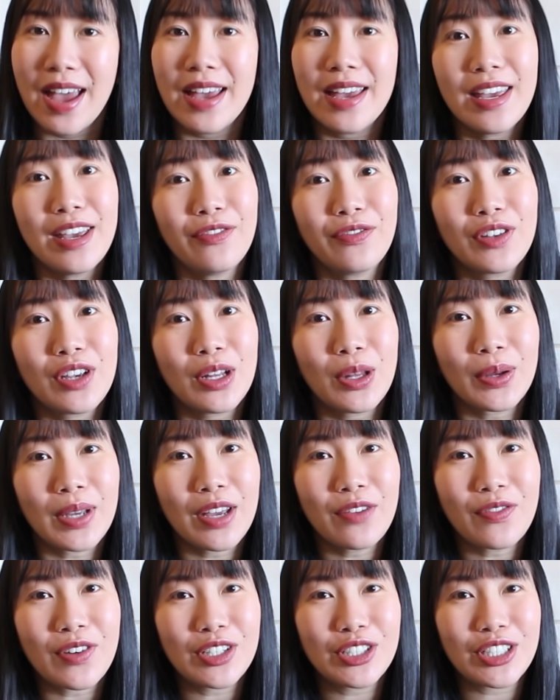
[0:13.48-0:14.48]
If you're
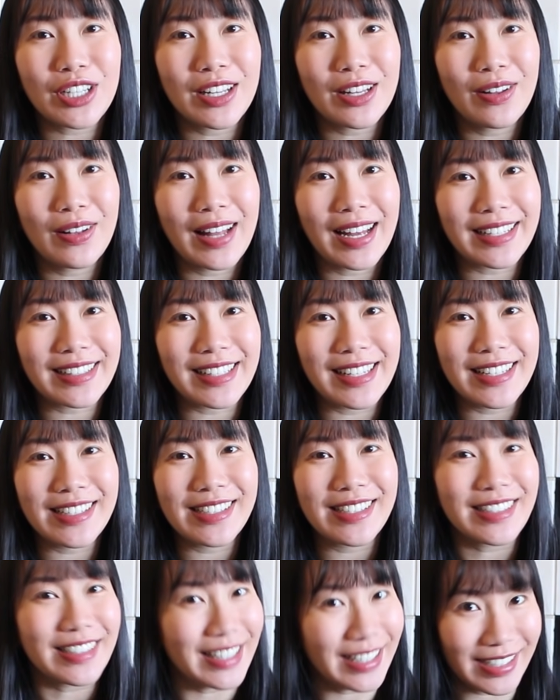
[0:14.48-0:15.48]
looking for a channel like
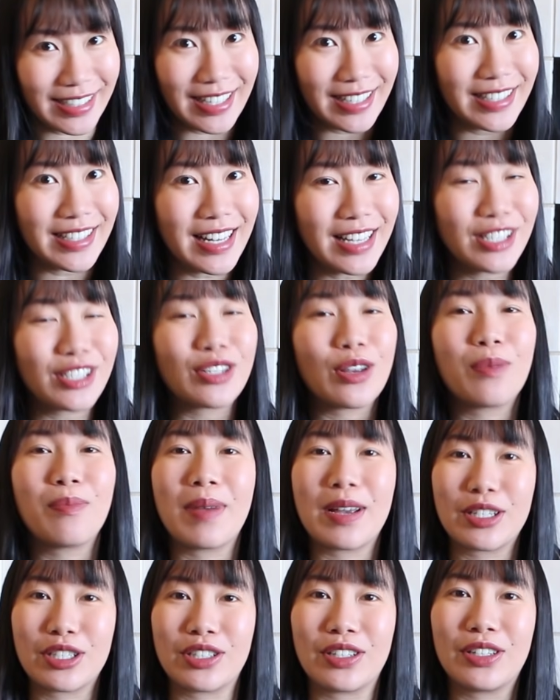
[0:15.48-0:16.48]
this is it, so
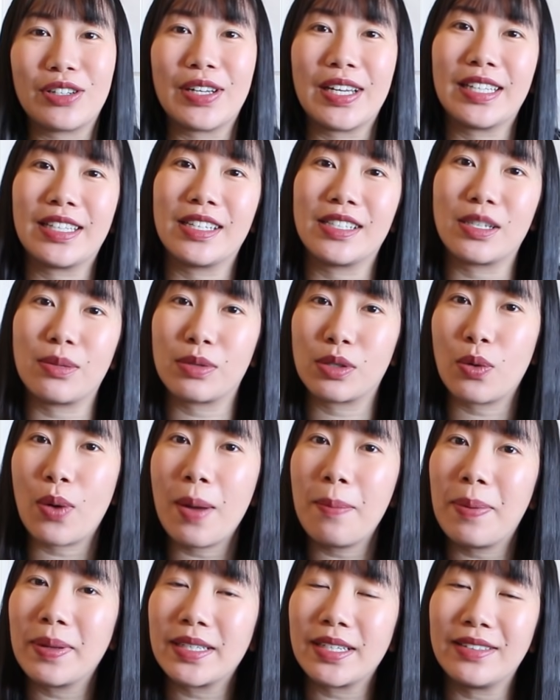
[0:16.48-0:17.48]
make sure you hit the
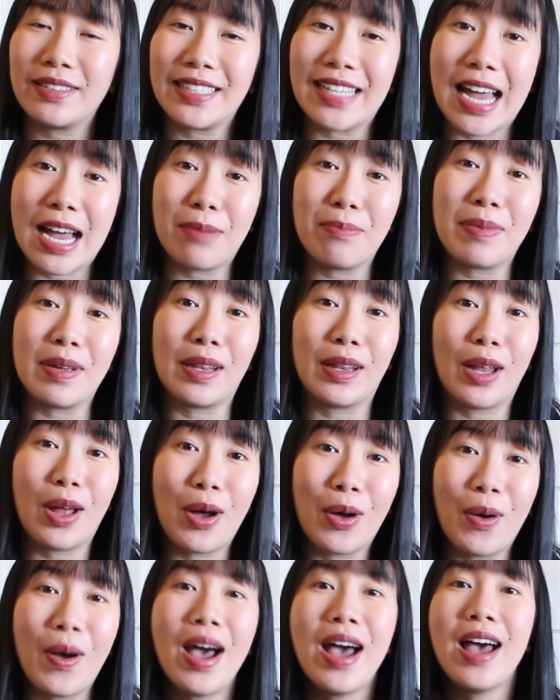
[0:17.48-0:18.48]
subscribe button down
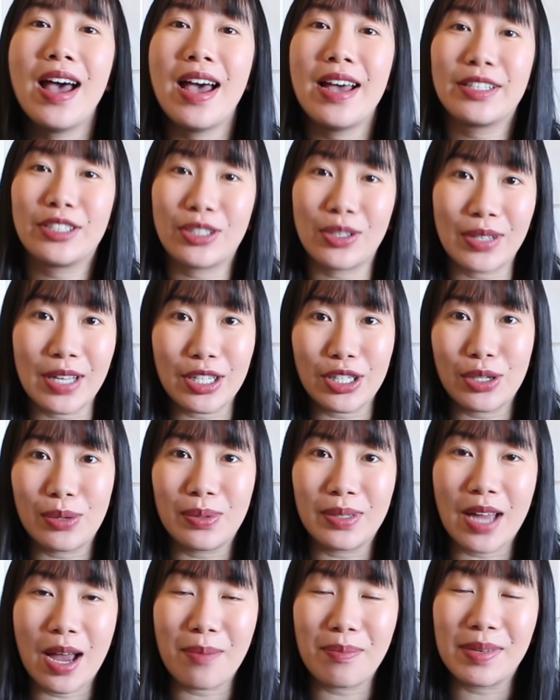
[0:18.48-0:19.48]
below so that you
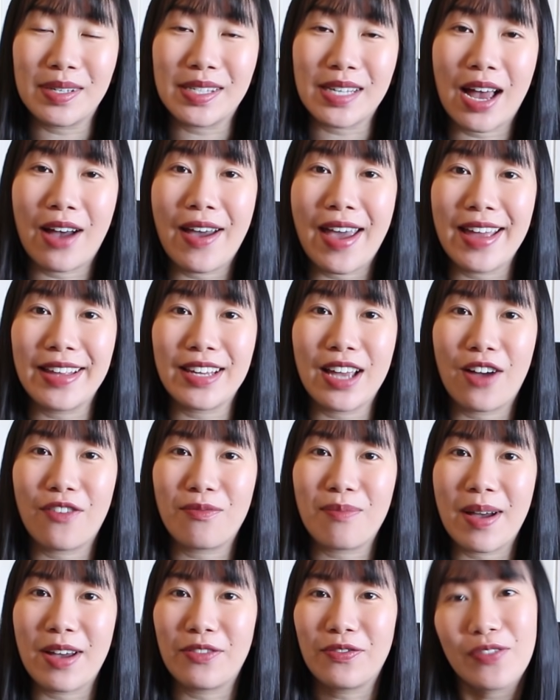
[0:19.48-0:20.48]
will not miss out any
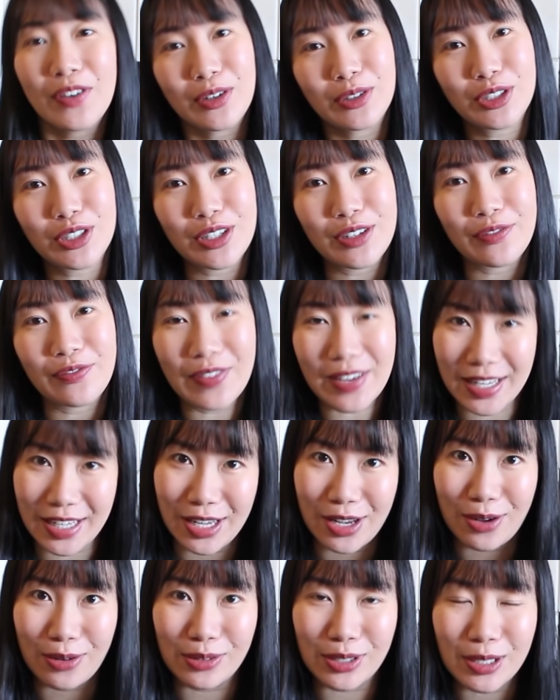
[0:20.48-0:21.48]
of my future
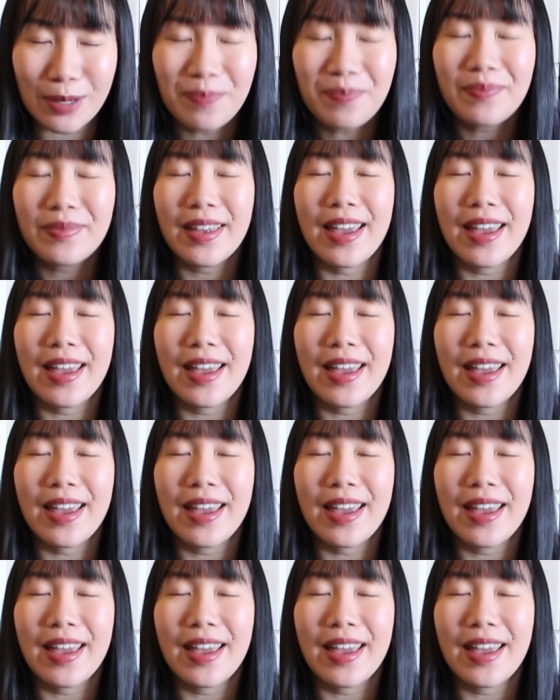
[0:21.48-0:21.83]
videos.